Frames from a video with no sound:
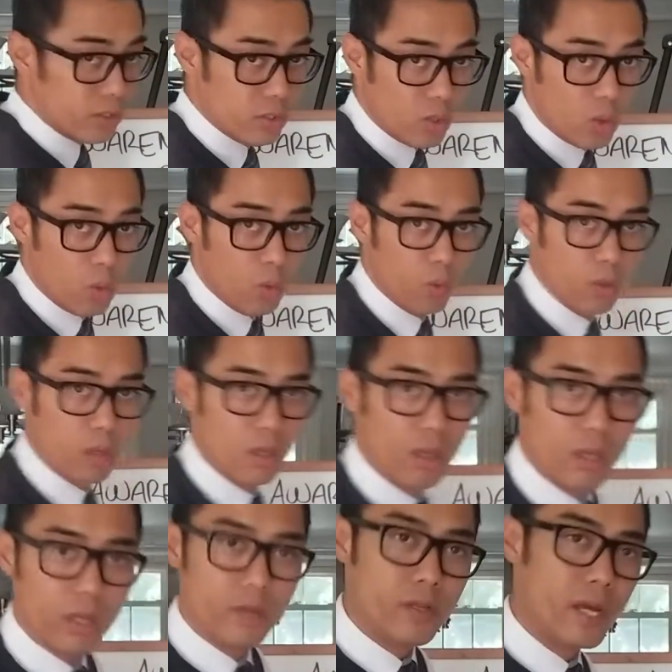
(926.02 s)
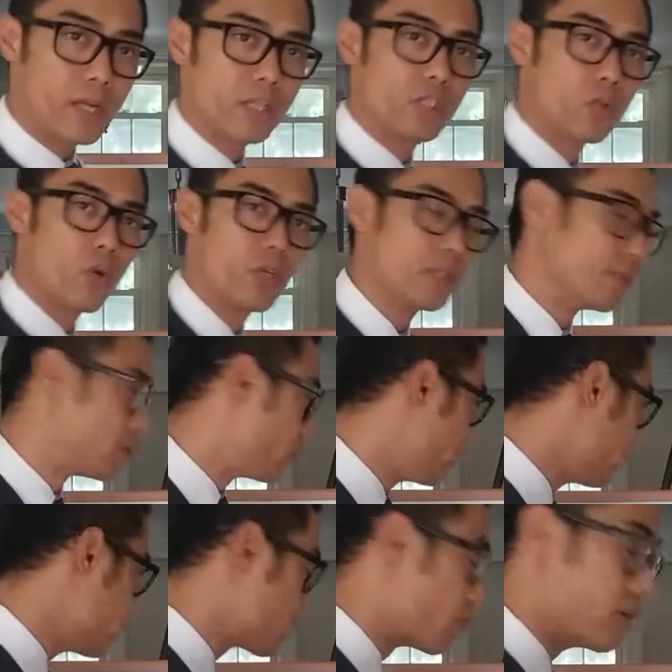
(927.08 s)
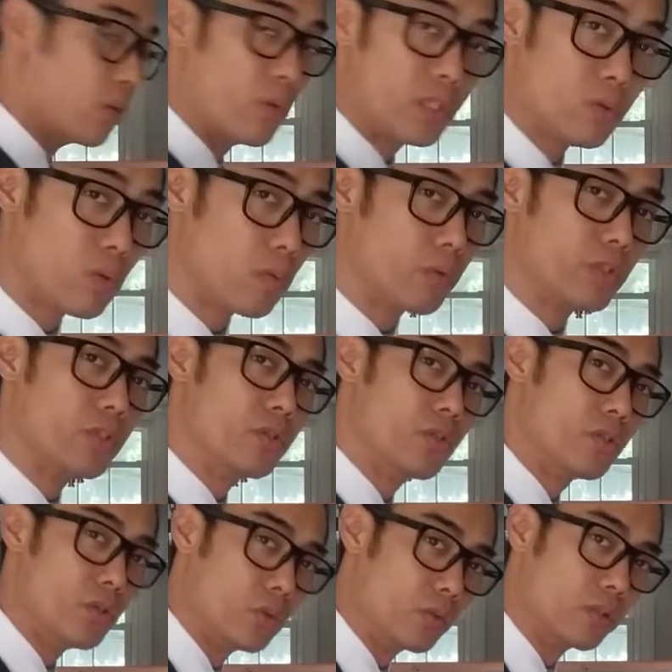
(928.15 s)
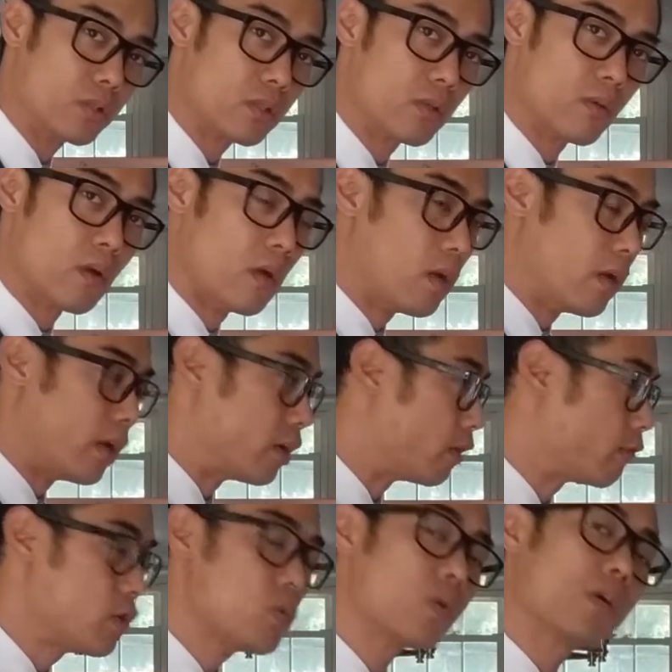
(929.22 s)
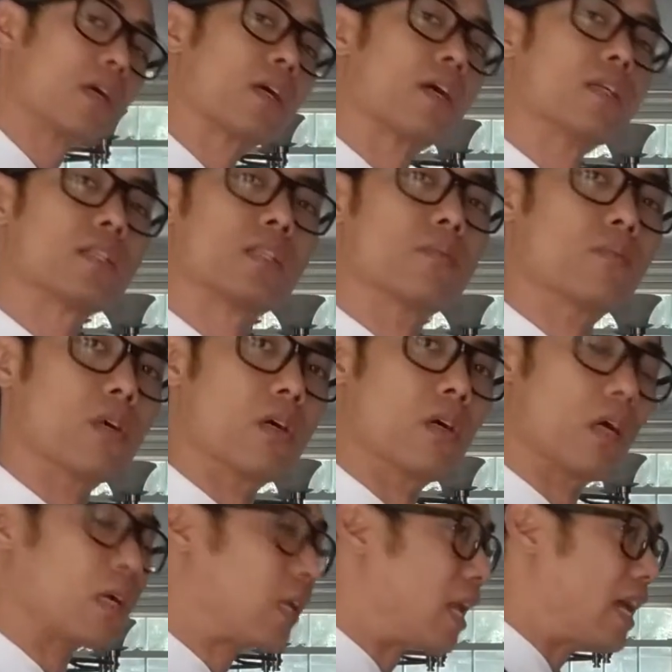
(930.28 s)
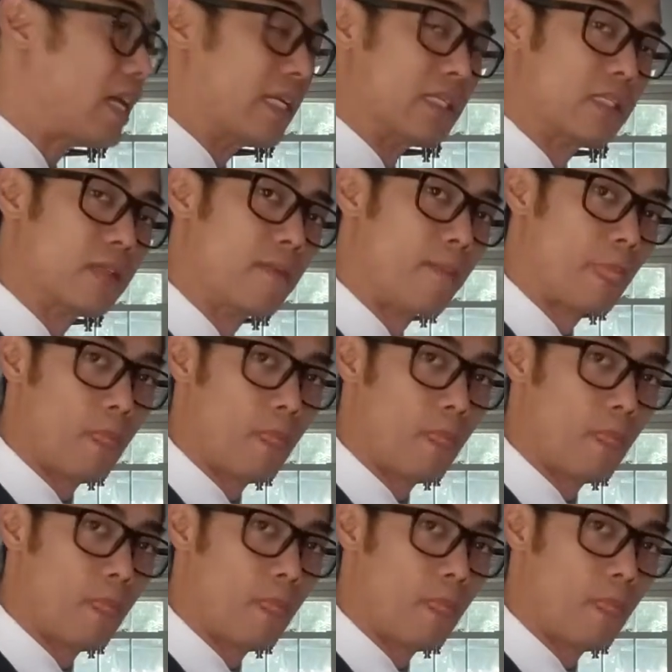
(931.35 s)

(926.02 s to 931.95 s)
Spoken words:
soul. You had a choice between these three. Which one would you choose? And if you were a customer, a client,